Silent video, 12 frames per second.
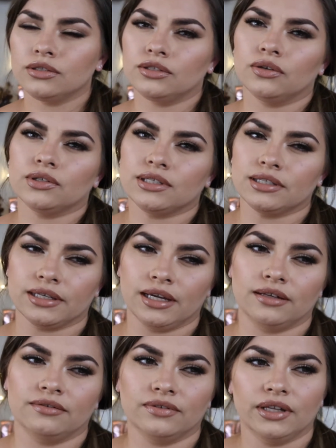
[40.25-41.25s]
So this is
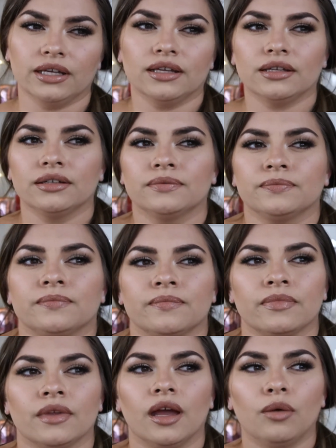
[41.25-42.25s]
kind of like,
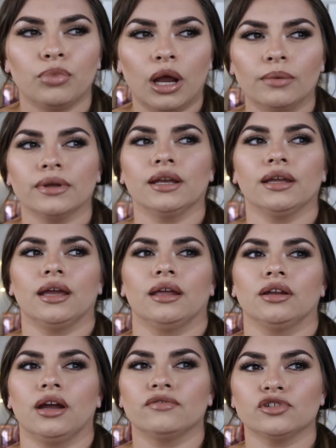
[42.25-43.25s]
I'm probably gonna
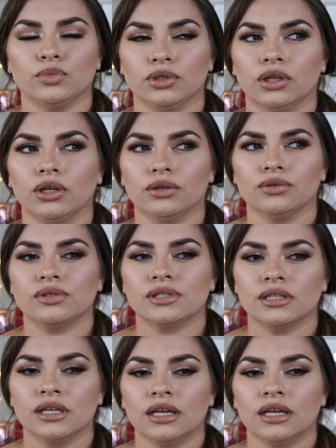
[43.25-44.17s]
get in comfortable clothes